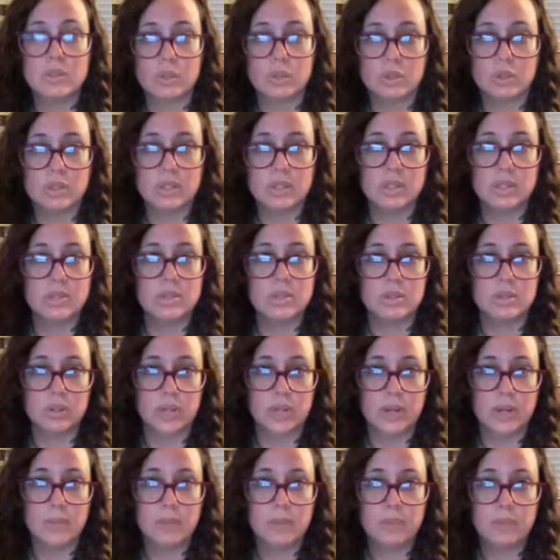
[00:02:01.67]
history.
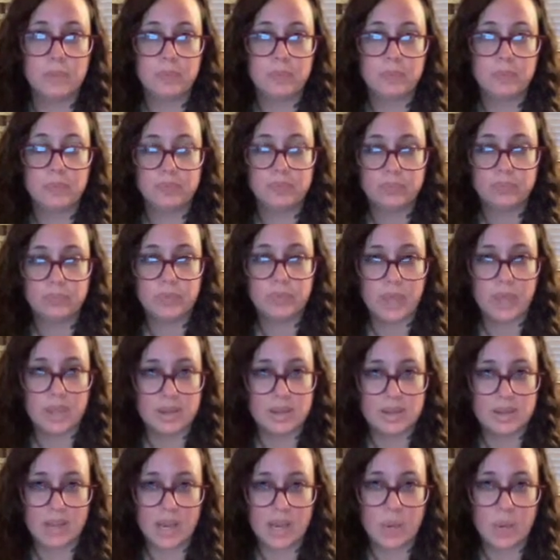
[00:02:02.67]
And
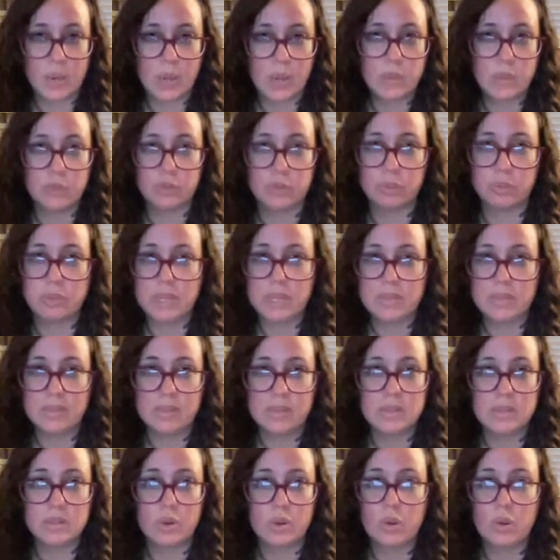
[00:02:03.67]
now I will repeat this
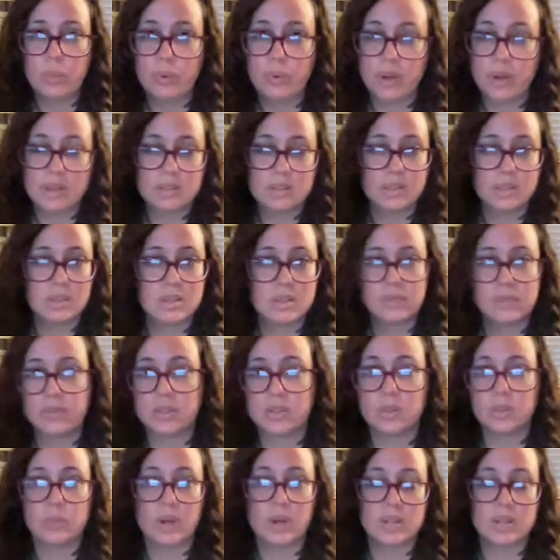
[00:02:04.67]
whole process for the
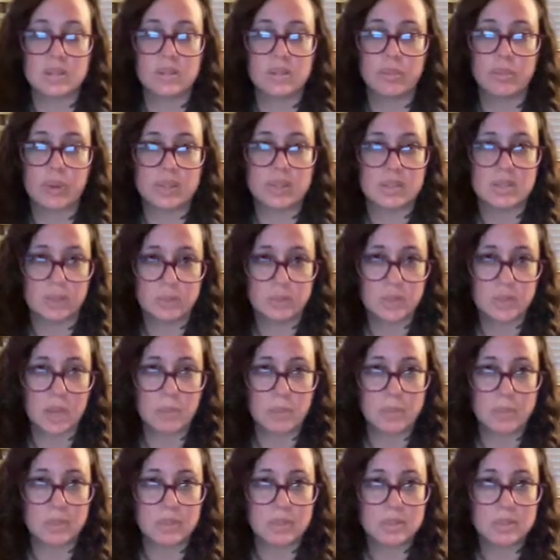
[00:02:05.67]
rest of my
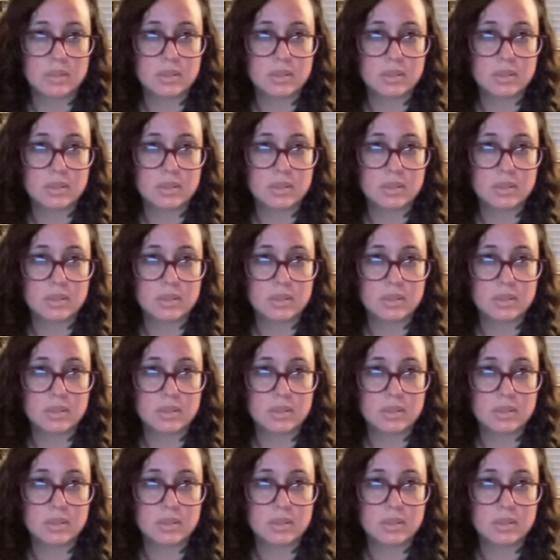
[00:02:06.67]
subtopics.